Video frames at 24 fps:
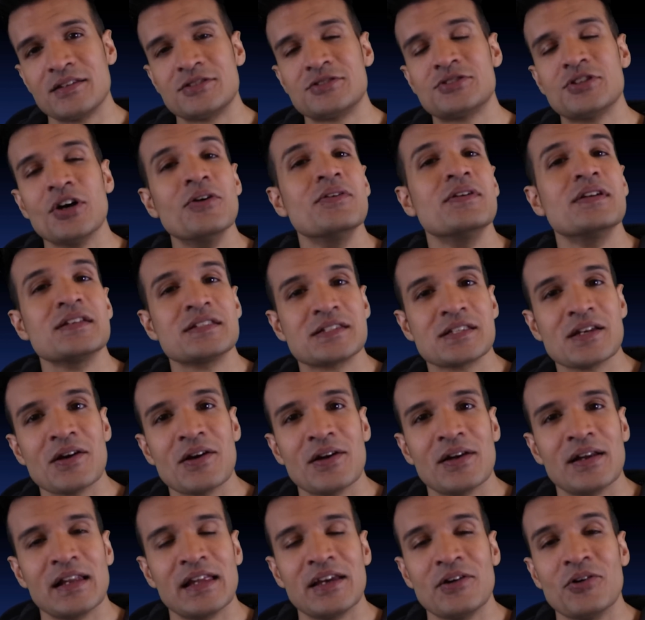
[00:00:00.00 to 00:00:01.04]
don't
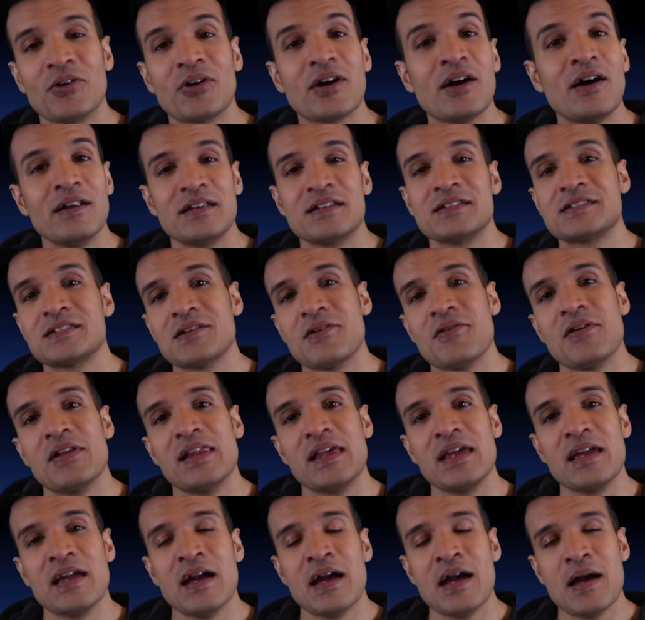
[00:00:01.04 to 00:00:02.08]
necessarily or can't
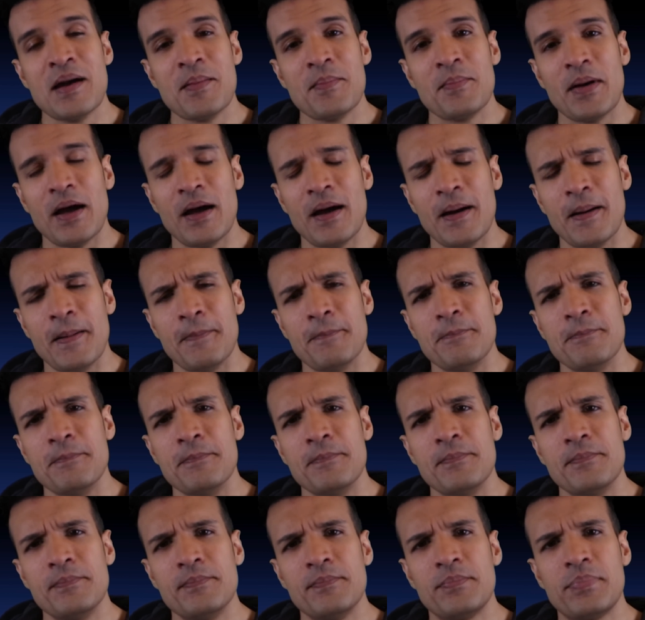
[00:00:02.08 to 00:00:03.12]
necessarily
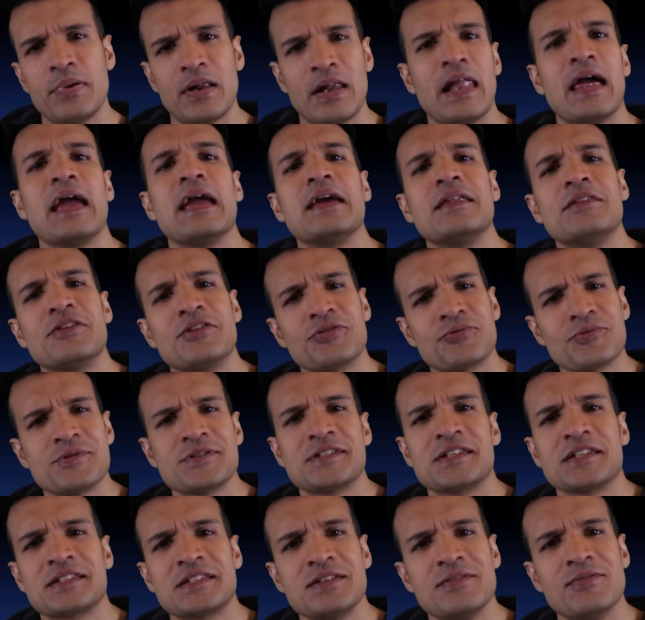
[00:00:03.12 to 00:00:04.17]
play the
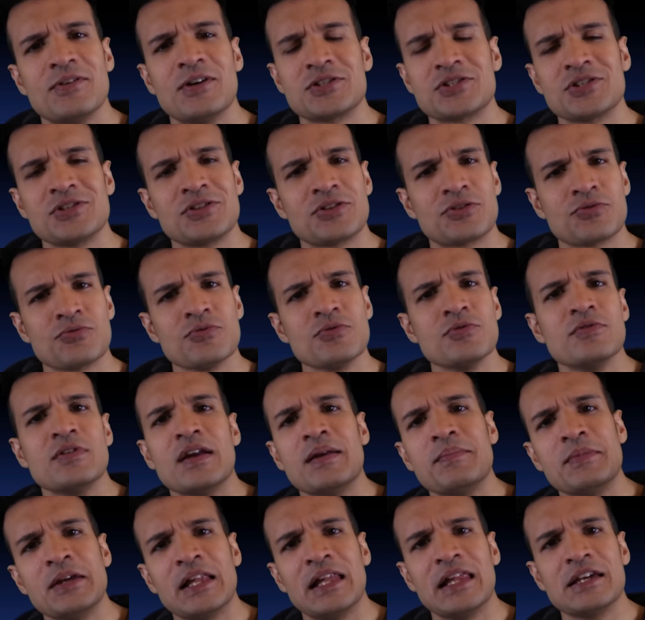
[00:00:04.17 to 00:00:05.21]
360 version through
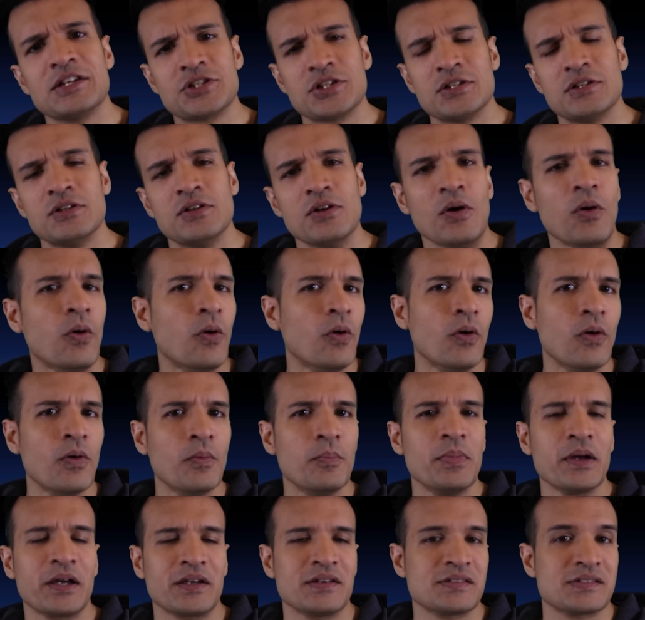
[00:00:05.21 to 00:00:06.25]
emulation, or
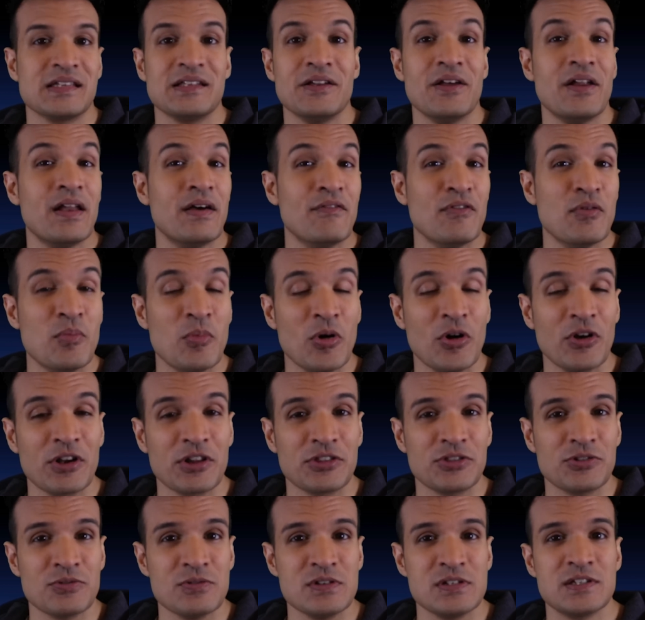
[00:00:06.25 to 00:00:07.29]
because they don't have a
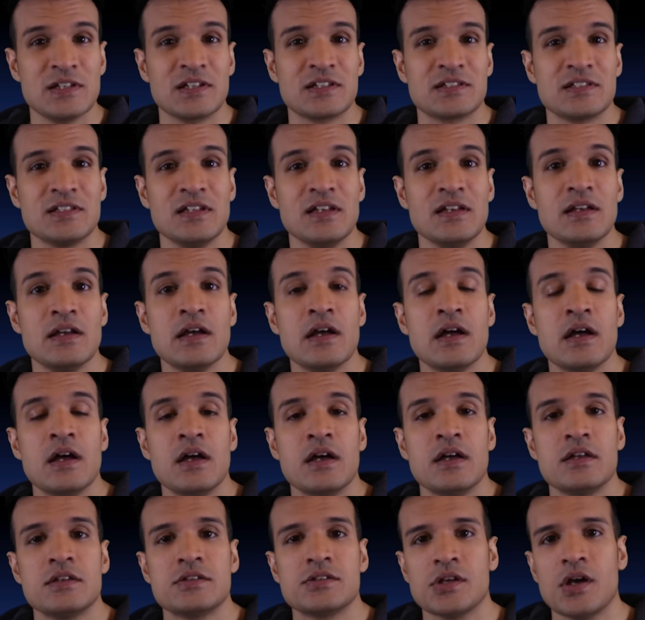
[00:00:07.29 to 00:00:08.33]
modded 360.
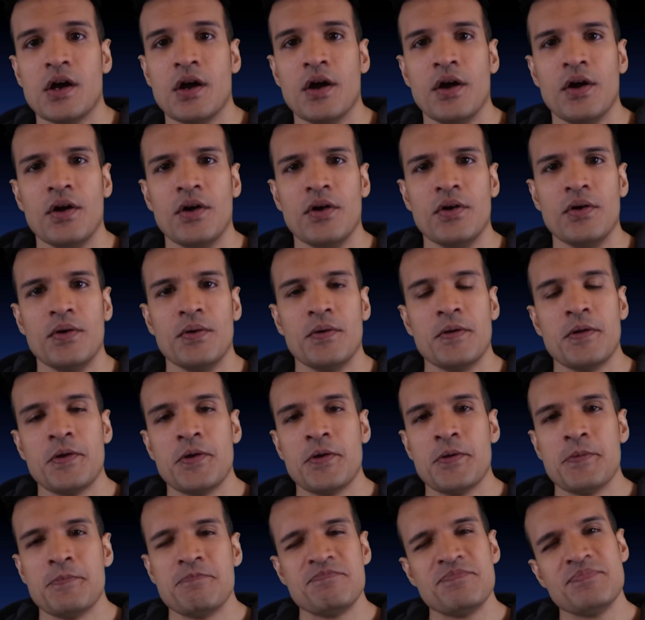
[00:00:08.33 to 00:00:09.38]
So
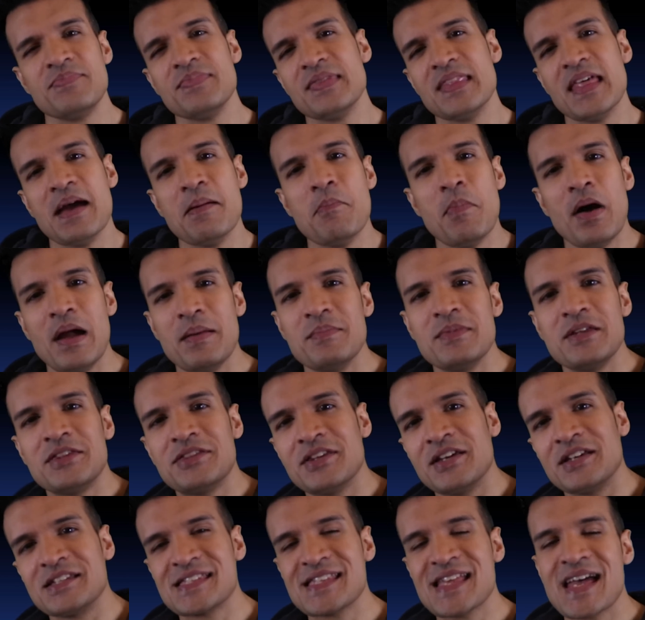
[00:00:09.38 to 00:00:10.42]
there might be
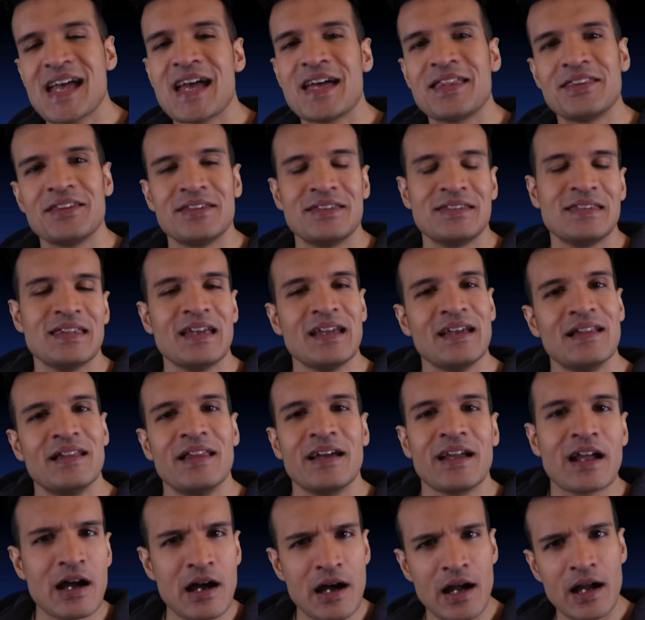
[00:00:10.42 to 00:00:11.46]
things there that they're
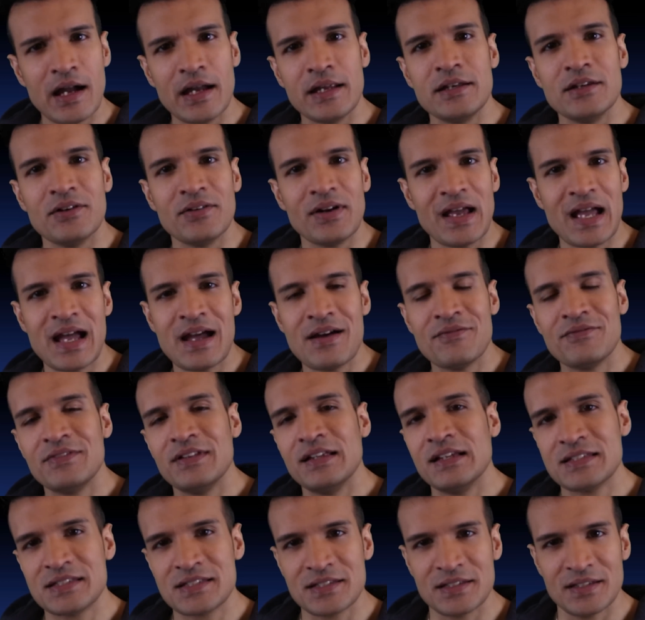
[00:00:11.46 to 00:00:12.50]
like, oh, I don't have
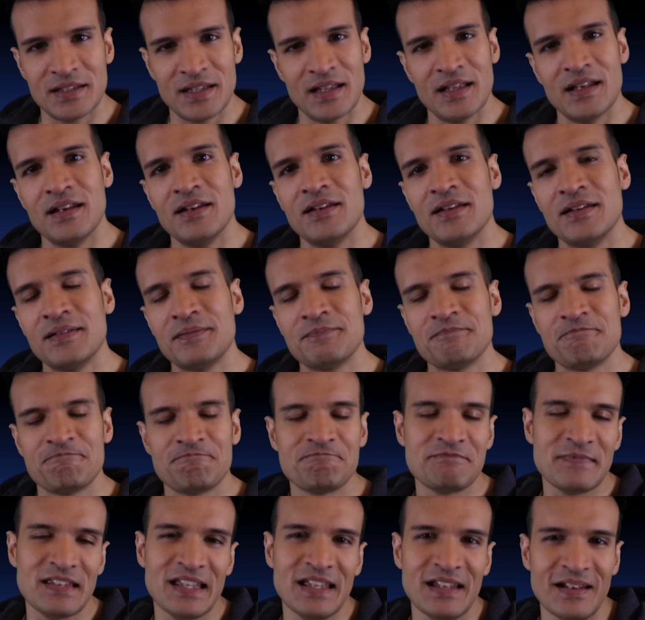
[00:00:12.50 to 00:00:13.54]
this, and then,
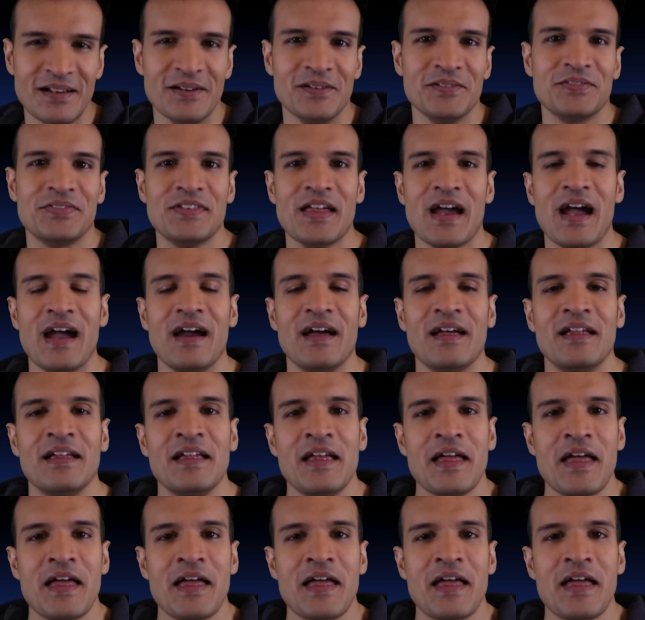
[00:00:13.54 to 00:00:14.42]
you know, that